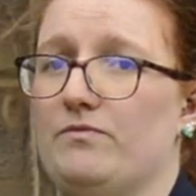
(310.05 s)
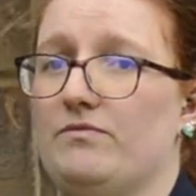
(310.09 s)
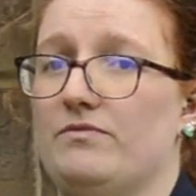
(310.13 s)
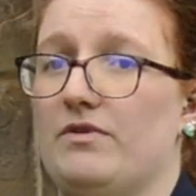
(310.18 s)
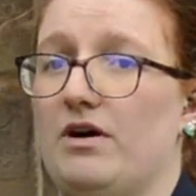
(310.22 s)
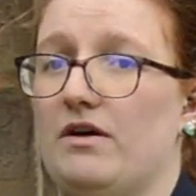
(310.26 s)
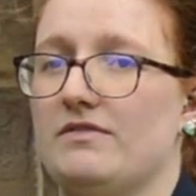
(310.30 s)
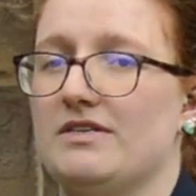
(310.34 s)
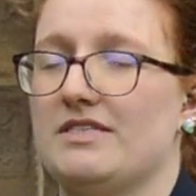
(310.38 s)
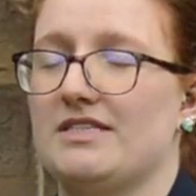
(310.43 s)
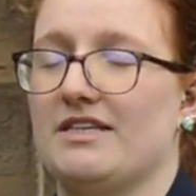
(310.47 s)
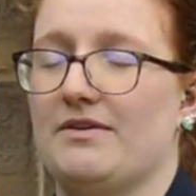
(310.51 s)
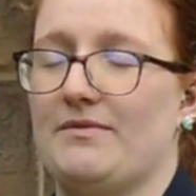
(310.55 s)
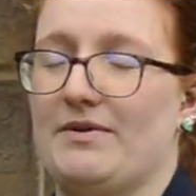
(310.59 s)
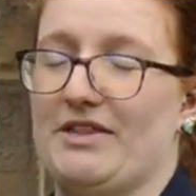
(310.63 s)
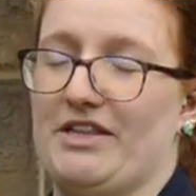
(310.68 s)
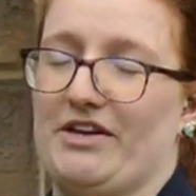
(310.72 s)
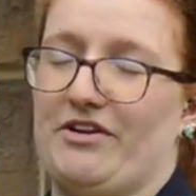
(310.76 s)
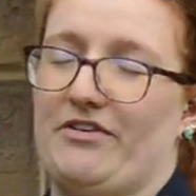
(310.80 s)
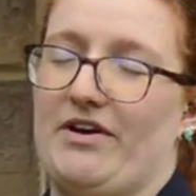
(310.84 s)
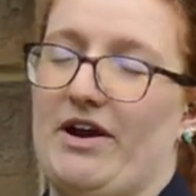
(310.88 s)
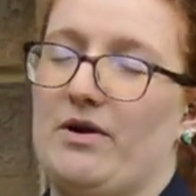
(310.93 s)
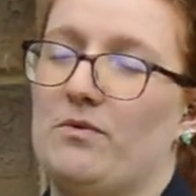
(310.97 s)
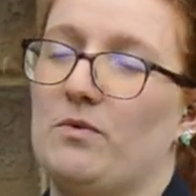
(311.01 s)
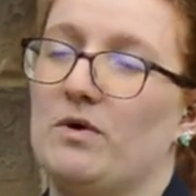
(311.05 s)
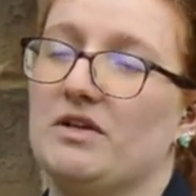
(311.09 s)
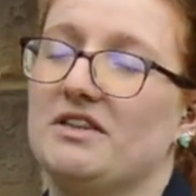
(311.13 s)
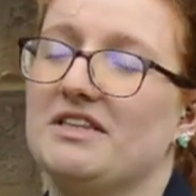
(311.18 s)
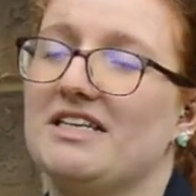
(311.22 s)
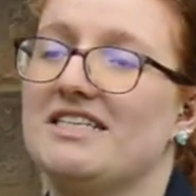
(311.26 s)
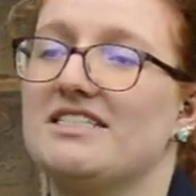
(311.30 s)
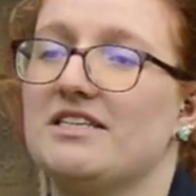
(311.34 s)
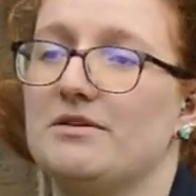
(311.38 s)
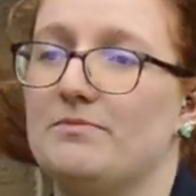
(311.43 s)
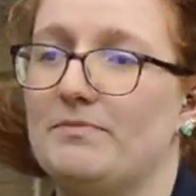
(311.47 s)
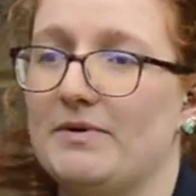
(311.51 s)
Obviously with a grade 1
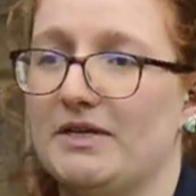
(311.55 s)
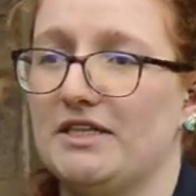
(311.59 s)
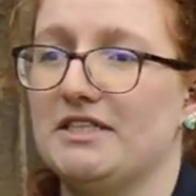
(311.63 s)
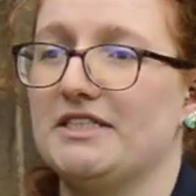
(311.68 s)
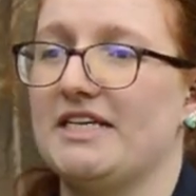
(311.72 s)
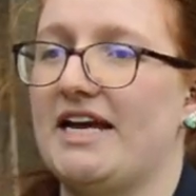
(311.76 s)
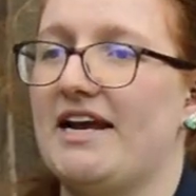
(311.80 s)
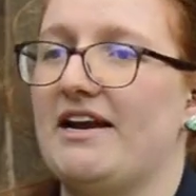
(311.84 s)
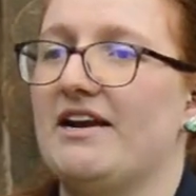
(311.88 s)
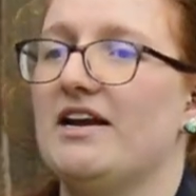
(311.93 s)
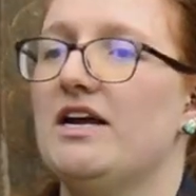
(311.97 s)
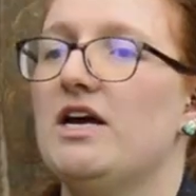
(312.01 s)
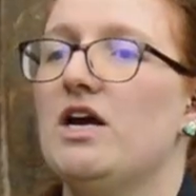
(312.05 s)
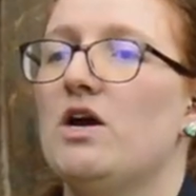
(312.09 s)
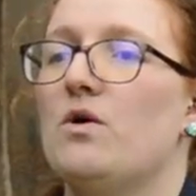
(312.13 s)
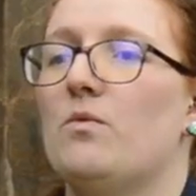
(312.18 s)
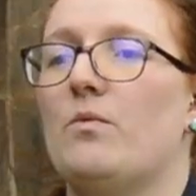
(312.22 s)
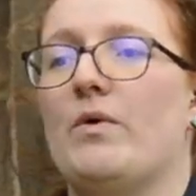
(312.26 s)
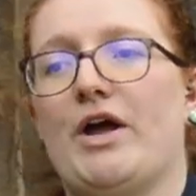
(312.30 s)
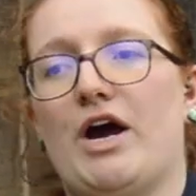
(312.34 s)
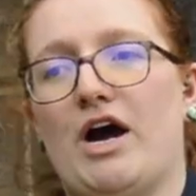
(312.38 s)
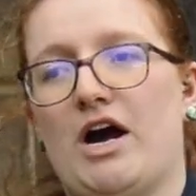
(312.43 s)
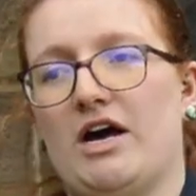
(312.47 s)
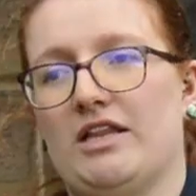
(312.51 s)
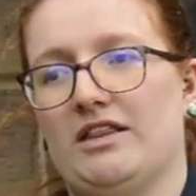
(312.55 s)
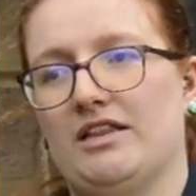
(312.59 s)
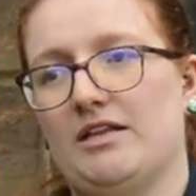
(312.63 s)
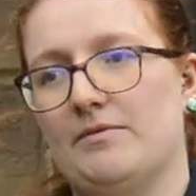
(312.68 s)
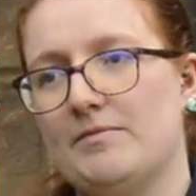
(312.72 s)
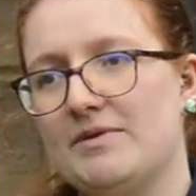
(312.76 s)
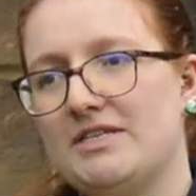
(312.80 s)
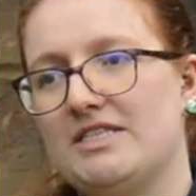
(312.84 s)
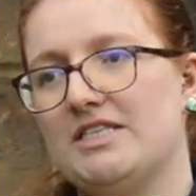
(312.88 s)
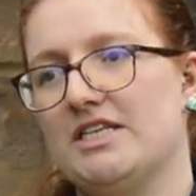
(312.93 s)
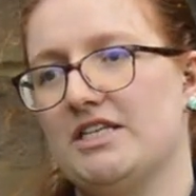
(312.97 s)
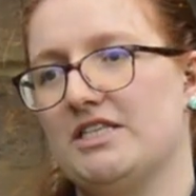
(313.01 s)
listed building, we are
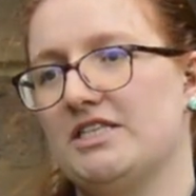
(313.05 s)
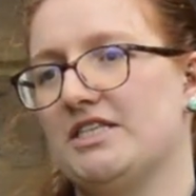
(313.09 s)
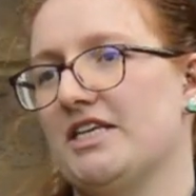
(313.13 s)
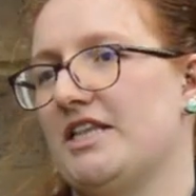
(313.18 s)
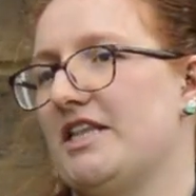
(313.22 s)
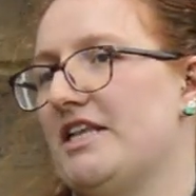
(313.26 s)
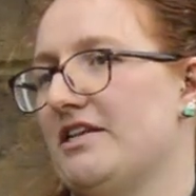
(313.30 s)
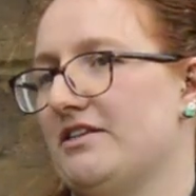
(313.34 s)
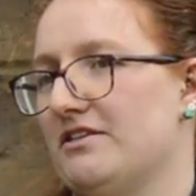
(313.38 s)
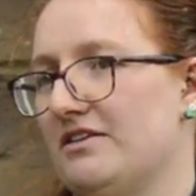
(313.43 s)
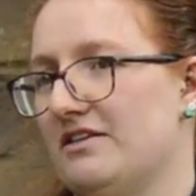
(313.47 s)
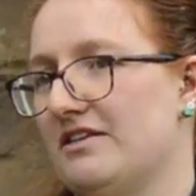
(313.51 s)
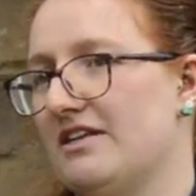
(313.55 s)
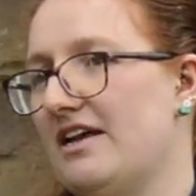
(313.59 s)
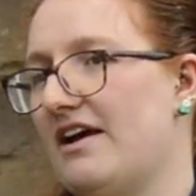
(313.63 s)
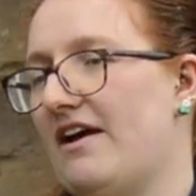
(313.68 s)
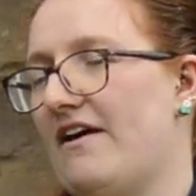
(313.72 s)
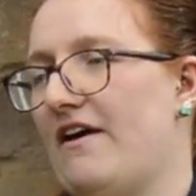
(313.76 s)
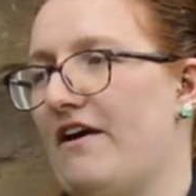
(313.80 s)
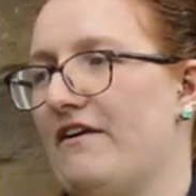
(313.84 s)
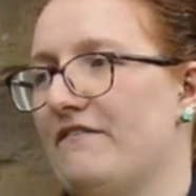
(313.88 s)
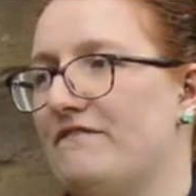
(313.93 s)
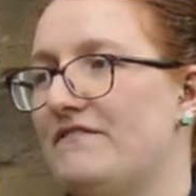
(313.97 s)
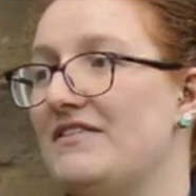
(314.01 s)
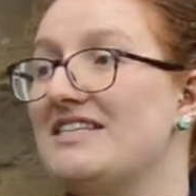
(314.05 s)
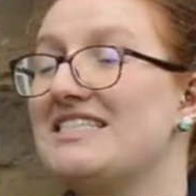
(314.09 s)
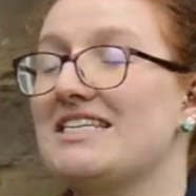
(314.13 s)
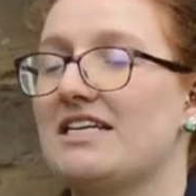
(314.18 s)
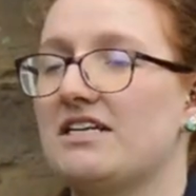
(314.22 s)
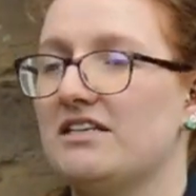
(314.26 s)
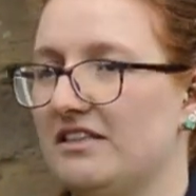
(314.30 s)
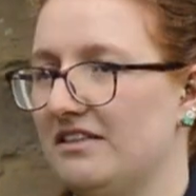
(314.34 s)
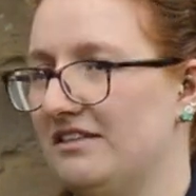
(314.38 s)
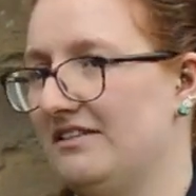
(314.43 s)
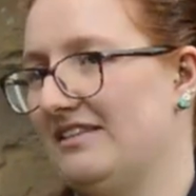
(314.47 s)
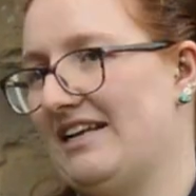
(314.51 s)
limited to the
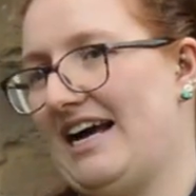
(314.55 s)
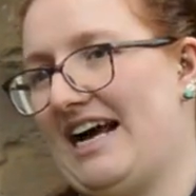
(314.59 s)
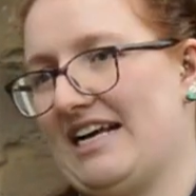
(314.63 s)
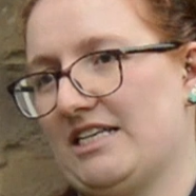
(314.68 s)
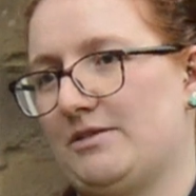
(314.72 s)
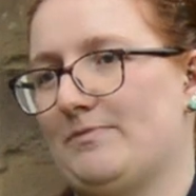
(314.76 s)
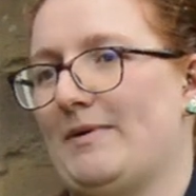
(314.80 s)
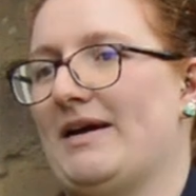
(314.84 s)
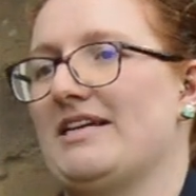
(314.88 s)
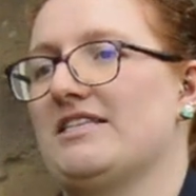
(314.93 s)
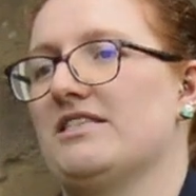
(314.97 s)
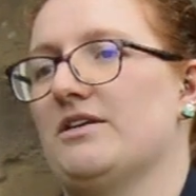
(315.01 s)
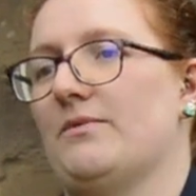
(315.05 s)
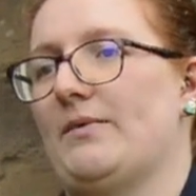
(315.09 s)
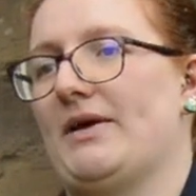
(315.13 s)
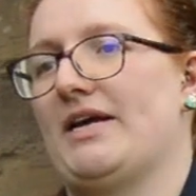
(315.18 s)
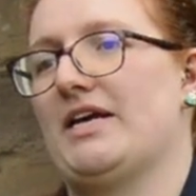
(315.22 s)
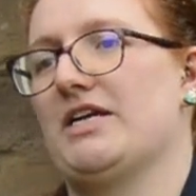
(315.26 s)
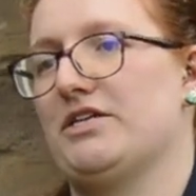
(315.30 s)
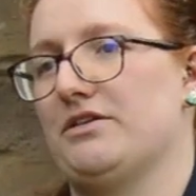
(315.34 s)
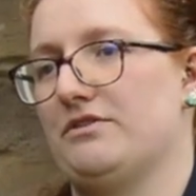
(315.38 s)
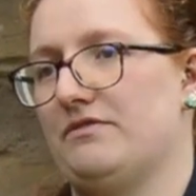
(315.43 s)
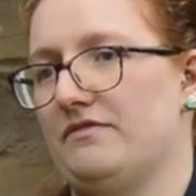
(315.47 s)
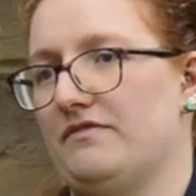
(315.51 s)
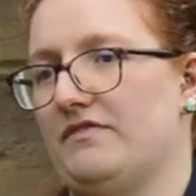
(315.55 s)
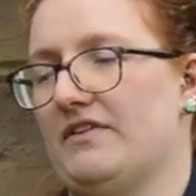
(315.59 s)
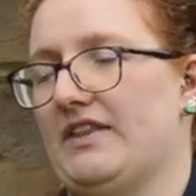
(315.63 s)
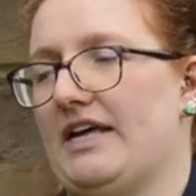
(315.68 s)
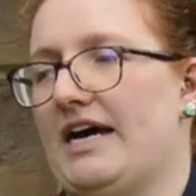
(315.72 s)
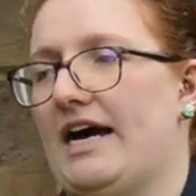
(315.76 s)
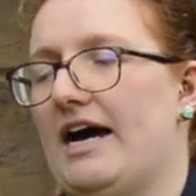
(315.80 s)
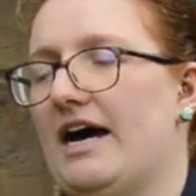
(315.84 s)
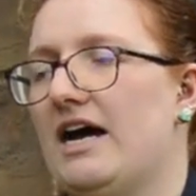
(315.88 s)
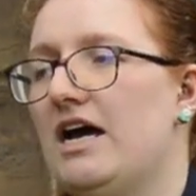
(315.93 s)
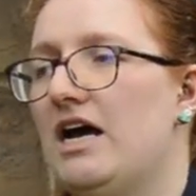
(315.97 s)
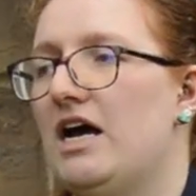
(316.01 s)
physical aspects that we can do for that,